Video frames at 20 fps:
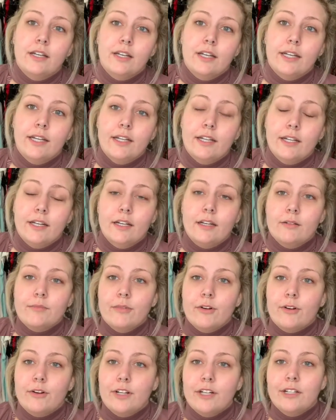and I'm
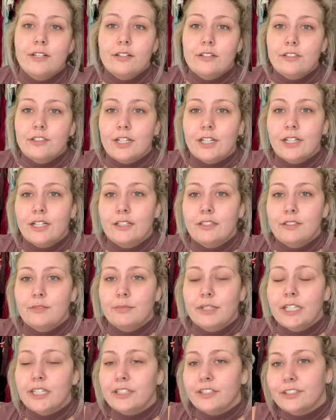going to try to
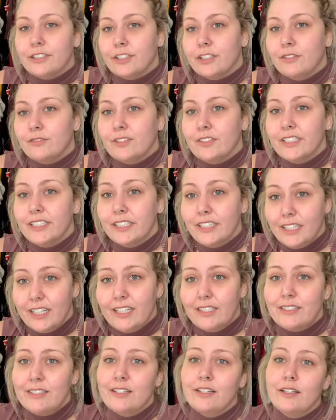make yourself look
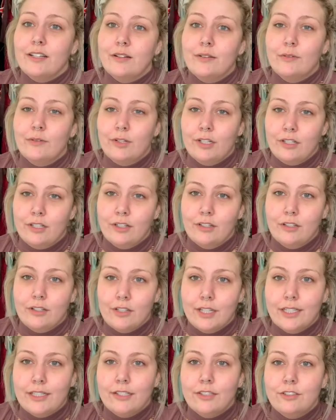decent when you look
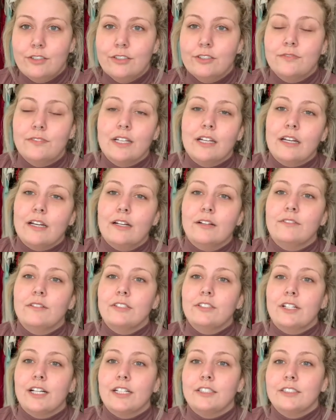like you just fell out of a
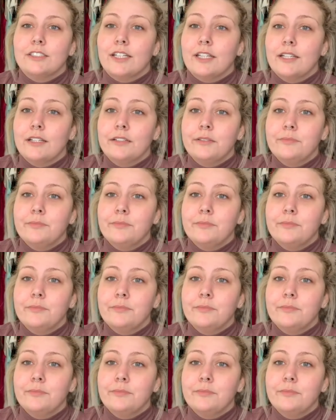trash can.